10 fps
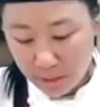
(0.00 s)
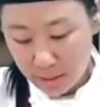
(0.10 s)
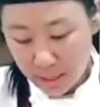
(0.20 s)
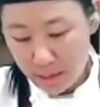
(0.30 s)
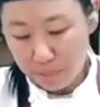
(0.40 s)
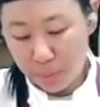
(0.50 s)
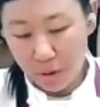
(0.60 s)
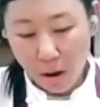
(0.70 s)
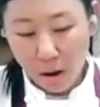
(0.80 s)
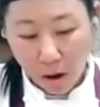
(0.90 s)
We go ahead
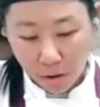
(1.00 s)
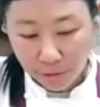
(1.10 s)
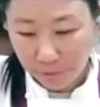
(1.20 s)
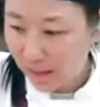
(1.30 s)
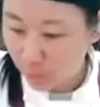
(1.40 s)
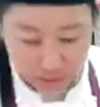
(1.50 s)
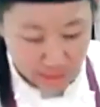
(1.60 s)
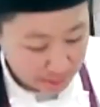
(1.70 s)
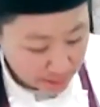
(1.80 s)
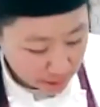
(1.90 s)
and put all the
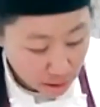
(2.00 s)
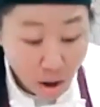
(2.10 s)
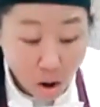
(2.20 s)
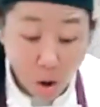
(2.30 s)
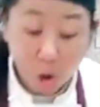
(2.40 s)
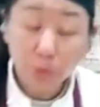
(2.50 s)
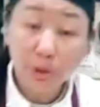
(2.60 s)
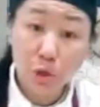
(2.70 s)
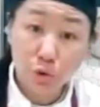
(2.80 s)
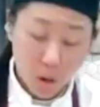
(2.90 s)
flour in there,
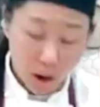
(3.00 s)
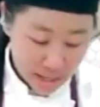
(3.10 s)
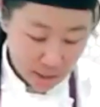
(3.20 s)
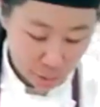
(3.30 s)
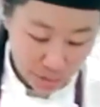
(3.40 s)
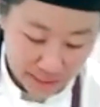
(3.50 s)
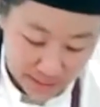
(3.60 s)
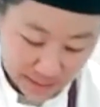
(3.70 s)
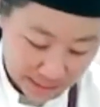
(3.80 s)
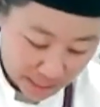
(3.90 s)
all the dry
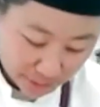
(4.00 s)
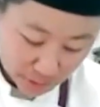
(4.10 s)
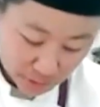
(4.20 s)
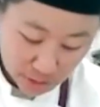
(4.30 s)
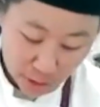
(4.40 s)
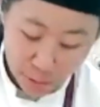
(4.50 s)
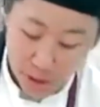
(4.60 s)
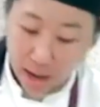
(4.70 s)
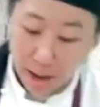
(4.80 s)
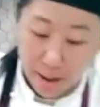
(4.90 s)
ingredients together.
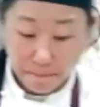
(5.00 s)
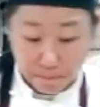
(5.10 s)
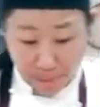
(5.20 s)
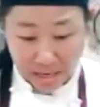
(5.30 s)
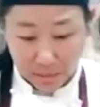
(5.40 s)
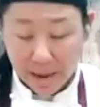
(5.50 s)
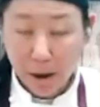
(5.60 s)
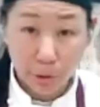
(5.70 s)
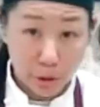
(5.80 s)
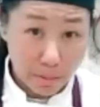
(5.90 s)
So baking
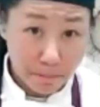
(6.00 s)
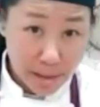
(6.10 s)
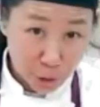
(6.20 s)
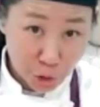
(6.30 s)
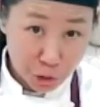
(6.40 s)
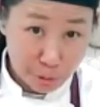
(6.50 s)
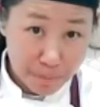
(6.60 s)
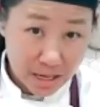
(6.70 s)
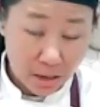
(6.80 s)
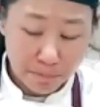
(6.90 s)
powder, make sure your
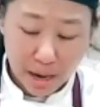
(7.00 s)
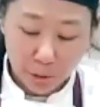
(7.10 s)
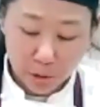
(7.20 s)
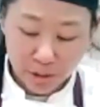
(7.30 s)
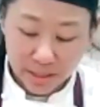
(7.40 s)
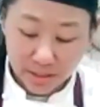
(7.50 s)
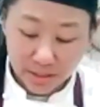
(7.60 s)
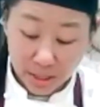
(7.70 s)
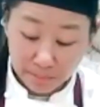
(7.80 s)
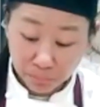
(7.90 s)
baking powder
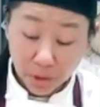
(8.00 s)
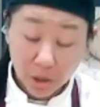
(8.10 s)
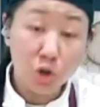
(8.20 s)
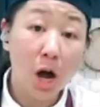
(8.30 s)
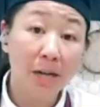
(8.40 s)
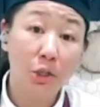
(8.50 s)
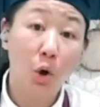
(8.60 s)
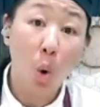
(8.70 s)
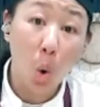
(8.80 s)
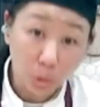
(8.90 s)
is not
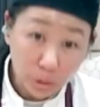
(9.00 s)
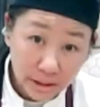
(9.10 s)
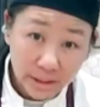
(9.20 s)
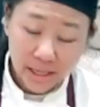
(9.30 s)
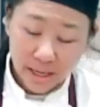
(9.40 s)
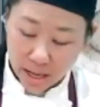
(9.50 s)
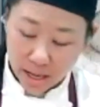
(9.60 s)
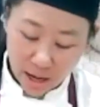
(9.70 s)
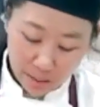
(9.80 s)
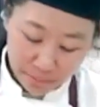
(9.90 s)
old,
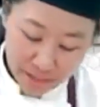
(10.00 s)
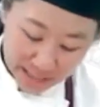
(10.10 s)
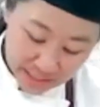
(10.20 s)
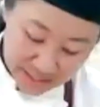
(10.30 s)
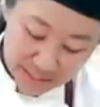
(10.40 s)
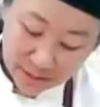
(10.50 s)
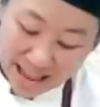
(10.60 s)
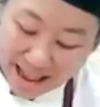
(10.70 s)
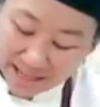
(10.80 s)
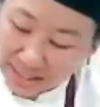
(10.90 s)
that it's still
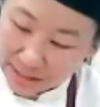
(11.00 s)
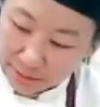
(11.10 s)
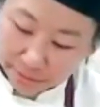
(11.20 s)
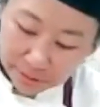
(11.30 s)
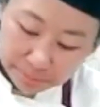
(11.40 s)
active.